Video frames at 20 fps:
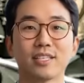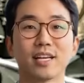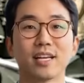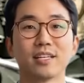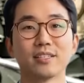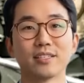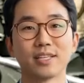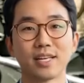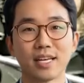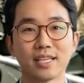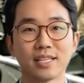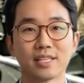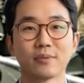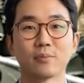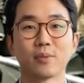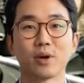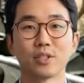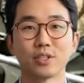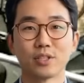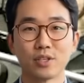across the grid.
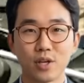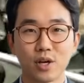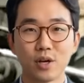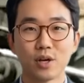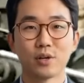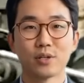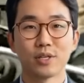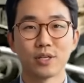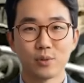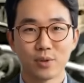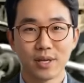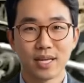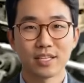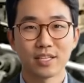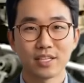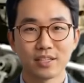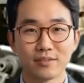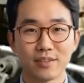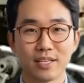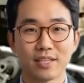Finally,
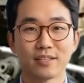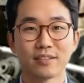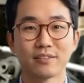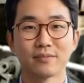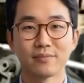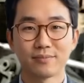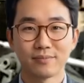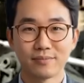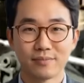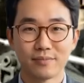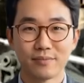rocket artillery